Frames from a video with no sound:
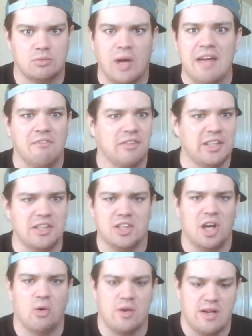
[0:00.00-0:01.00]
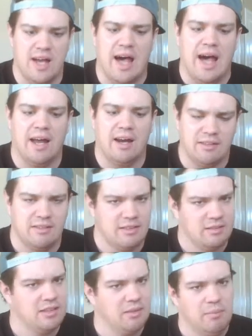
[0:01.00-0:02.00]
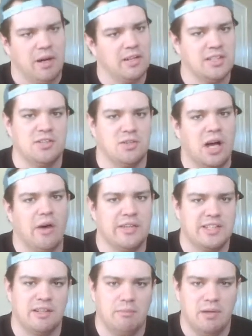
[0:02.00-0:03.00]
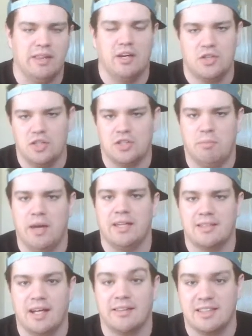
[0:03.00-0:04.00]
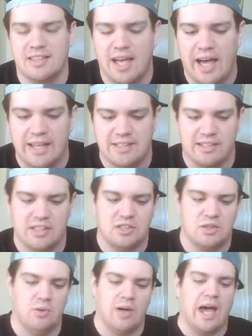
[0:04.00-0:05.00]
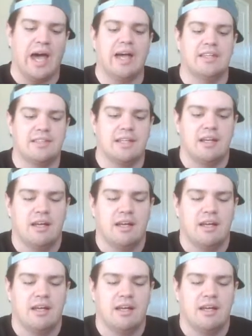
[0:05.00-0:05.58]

rightfully so or not, the comparisons are always going to be there just based on the size of these two guys.